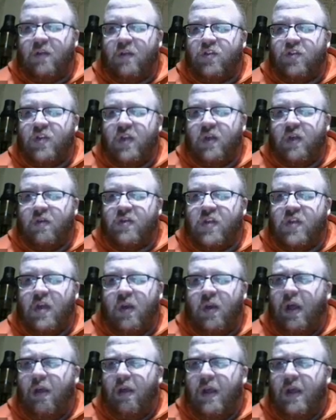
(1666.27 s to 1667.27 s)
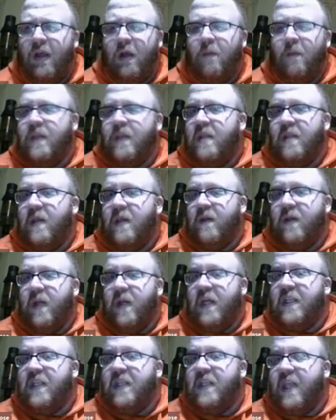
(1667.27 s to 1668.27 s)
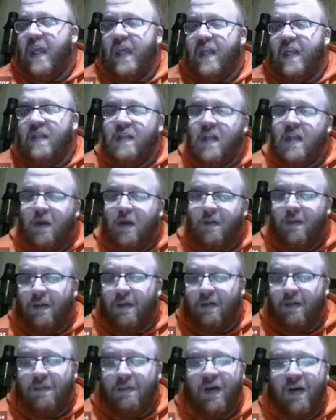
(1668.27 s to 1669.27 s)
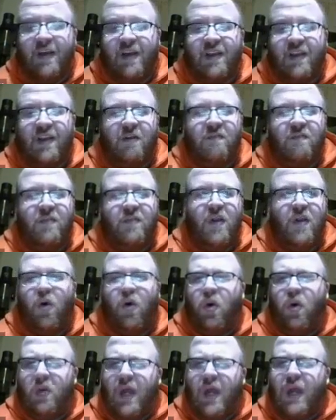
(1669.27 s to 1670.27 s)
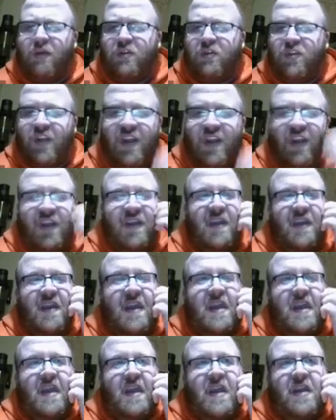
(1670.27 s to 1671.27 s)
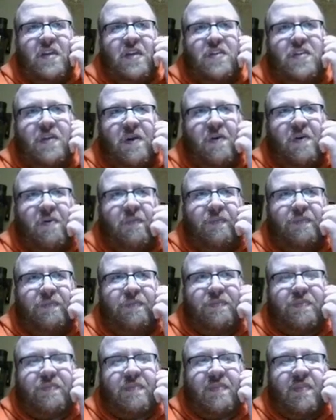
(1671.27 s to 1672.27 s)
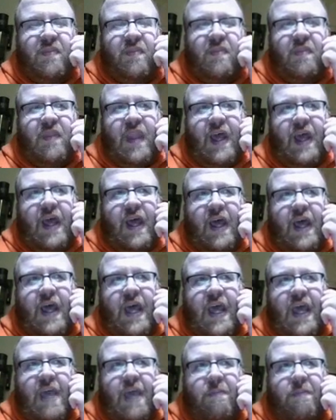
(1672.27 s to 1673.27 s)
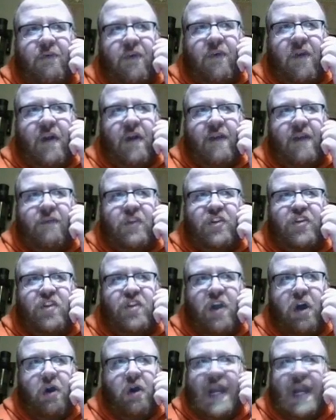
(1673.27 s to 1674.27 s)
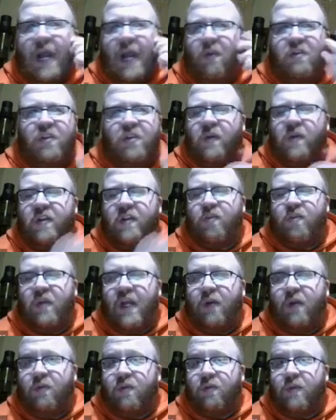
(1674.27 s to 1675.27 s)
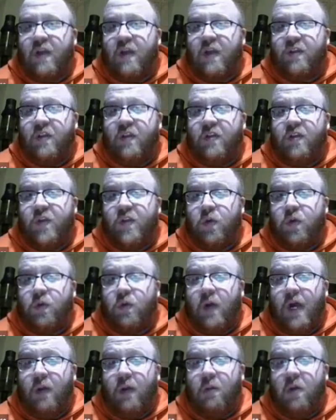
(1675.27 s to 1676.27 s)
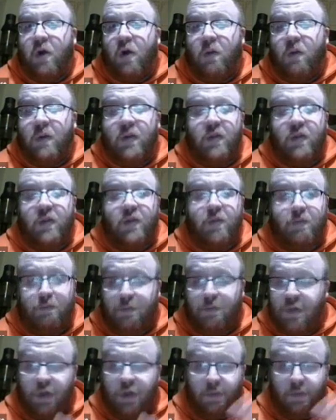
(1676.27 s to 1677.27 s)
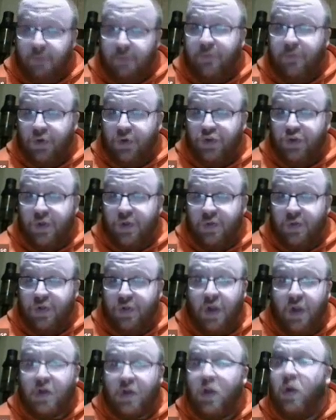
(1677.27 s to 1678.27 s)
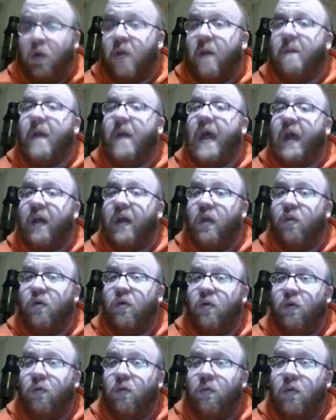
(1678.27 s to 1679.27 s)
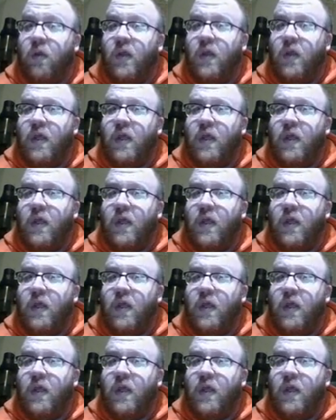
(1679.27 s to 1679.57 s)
she goes, "Oh, I hope you do good, kid," blah blah blah, old Irish lady. So before every show, and I would do this when I was wrestling too, I would always, before the show start, go in the back of the room